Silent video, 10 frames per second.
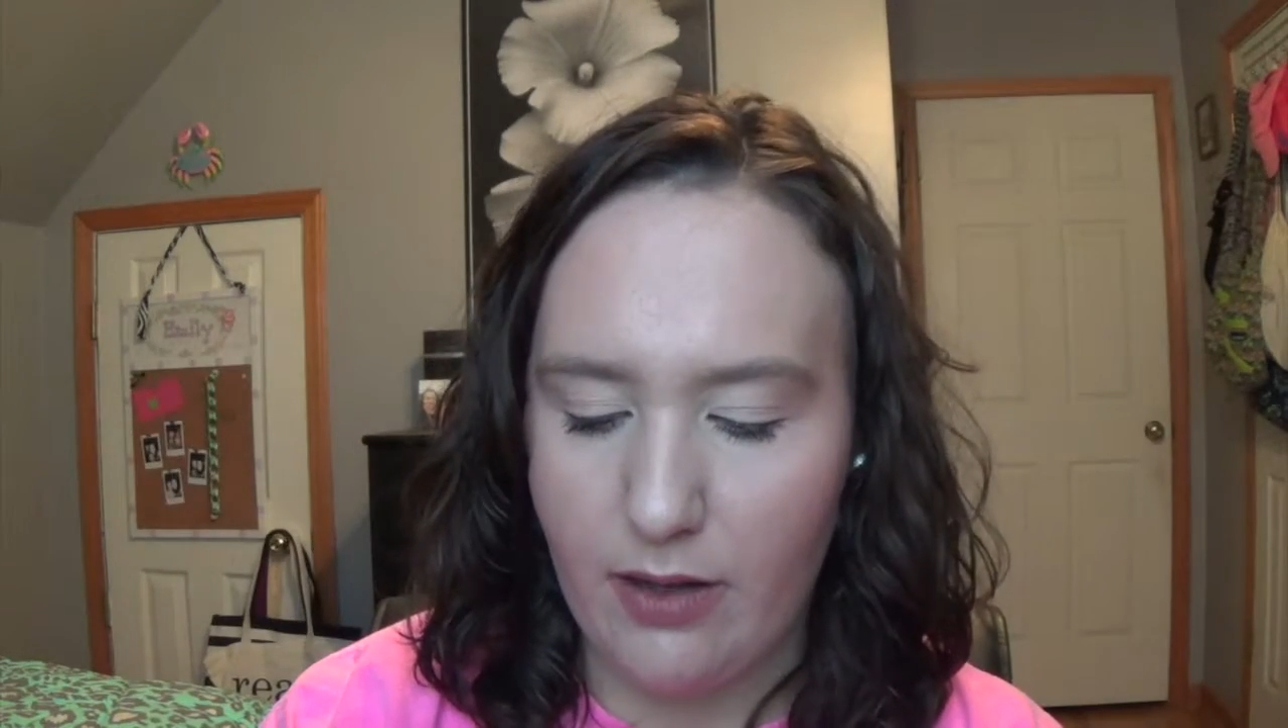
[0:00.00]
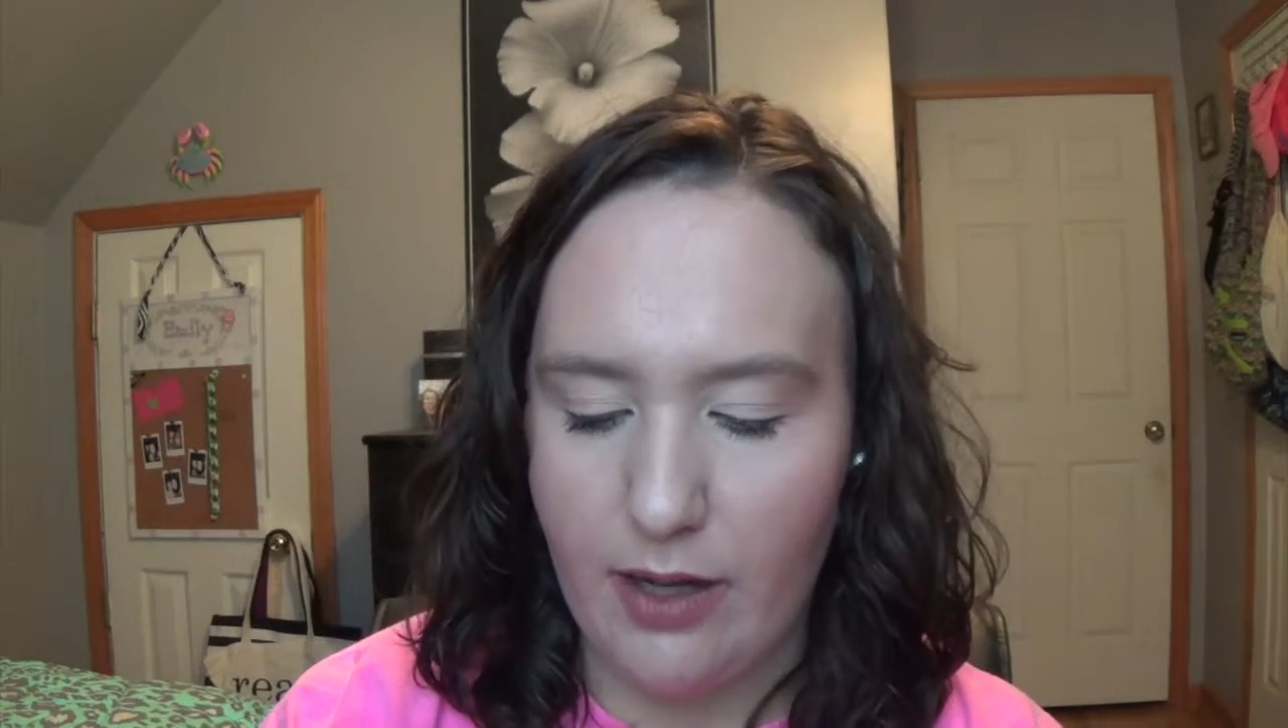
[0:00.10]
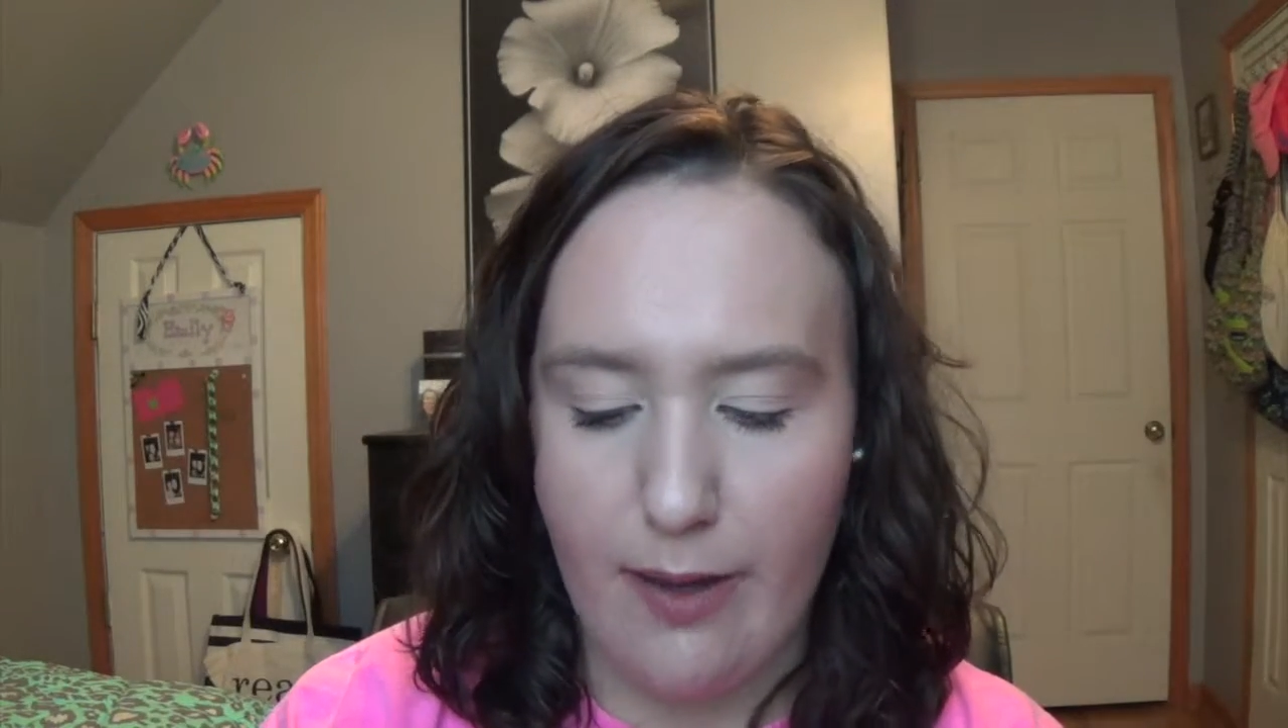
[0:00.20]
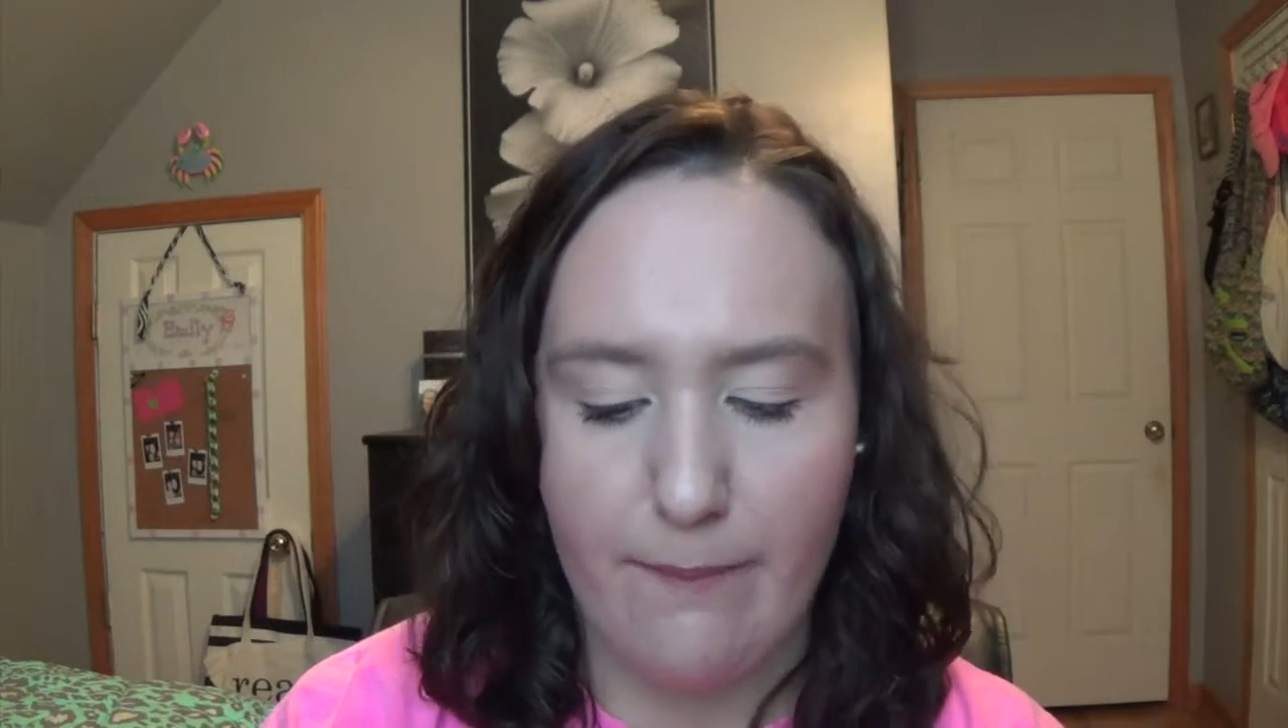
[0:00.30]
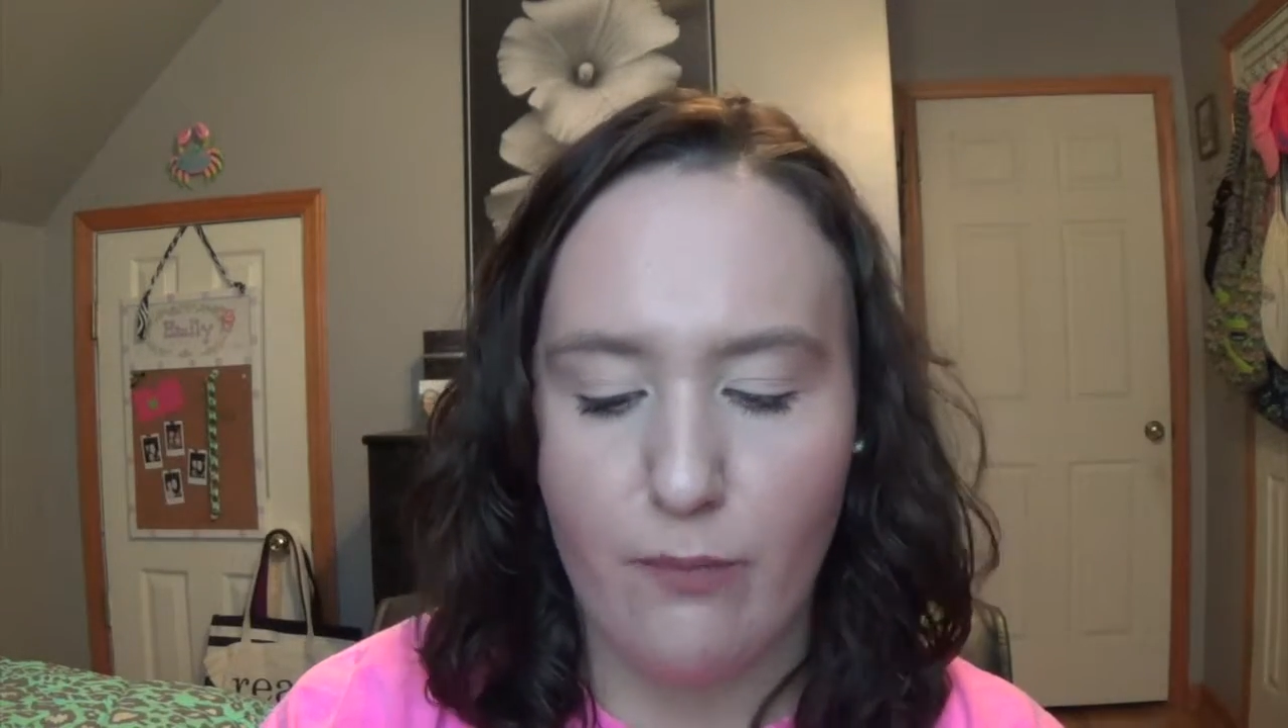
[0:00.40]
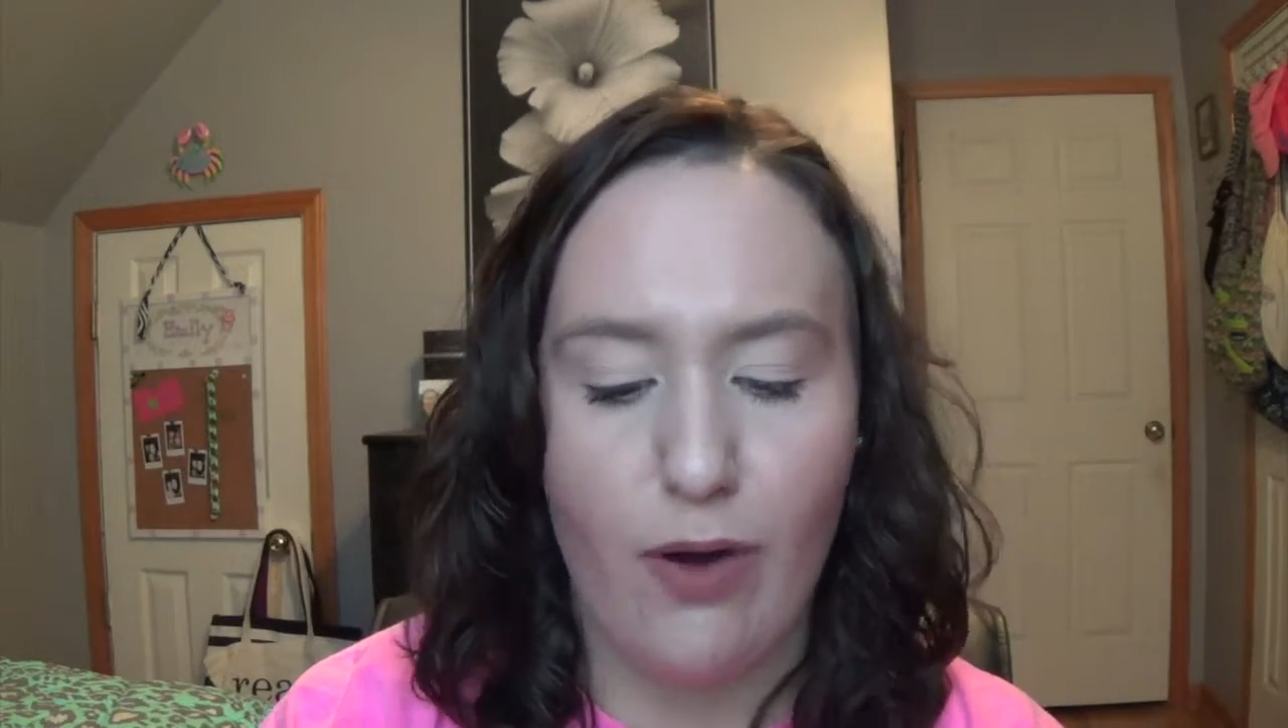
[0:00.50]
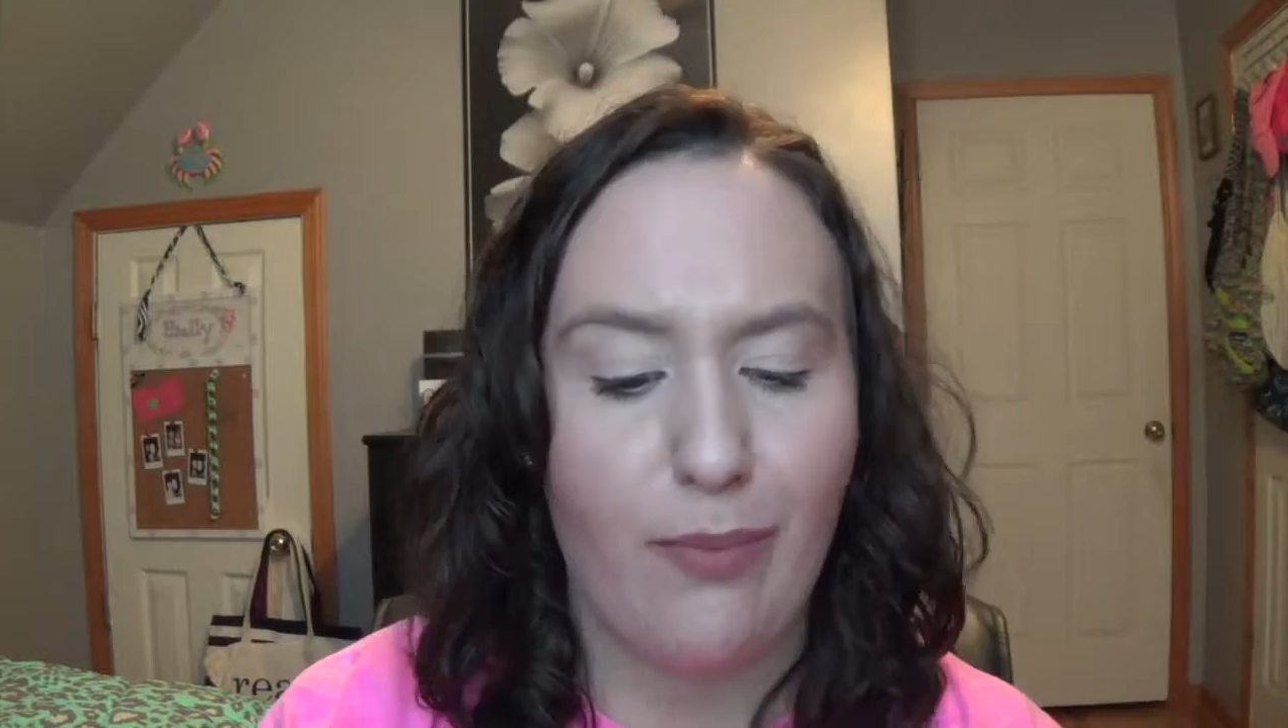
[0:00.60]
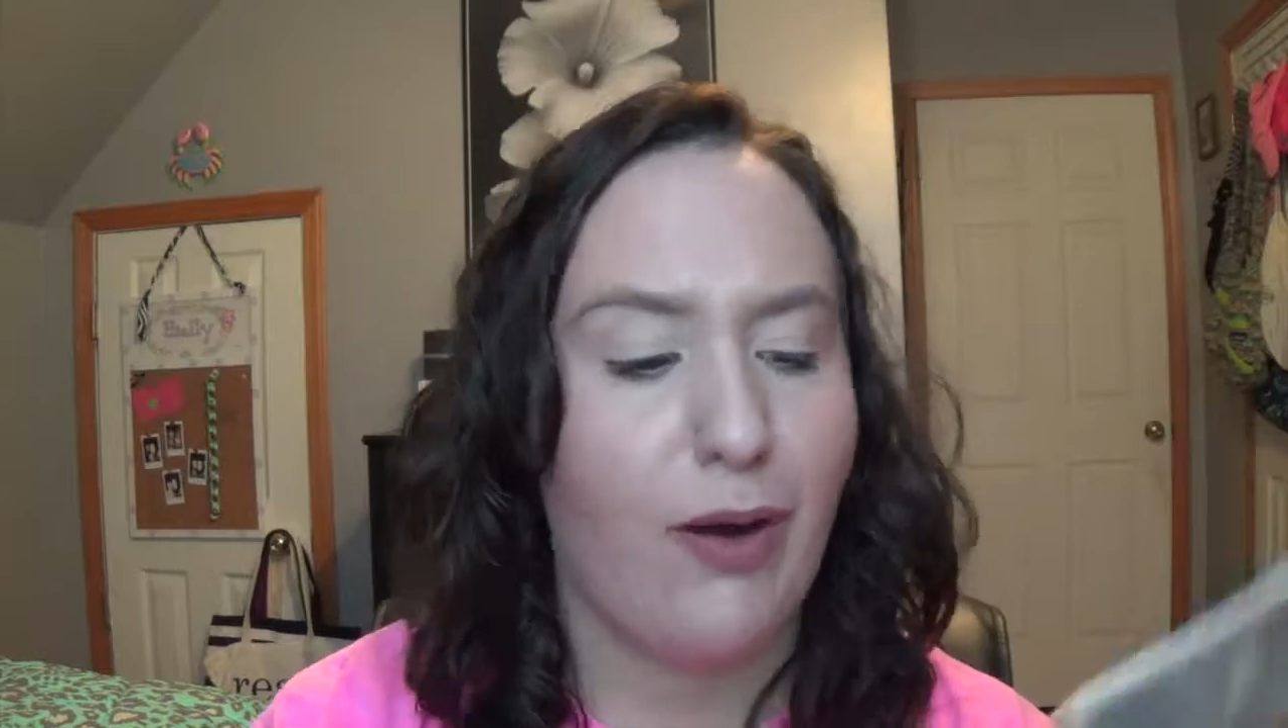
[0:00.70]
well,